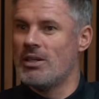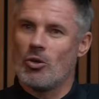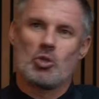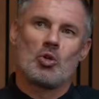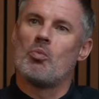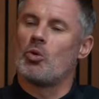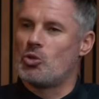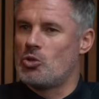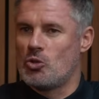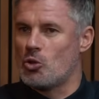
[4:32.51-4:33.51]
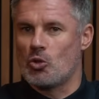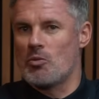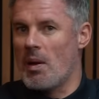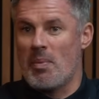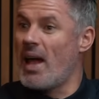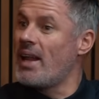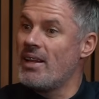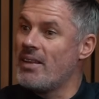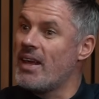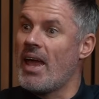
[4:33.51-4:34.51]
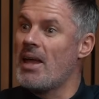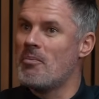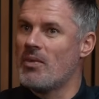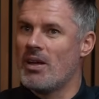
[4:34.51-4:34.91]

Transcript: not so much just us, it might be anything in the game.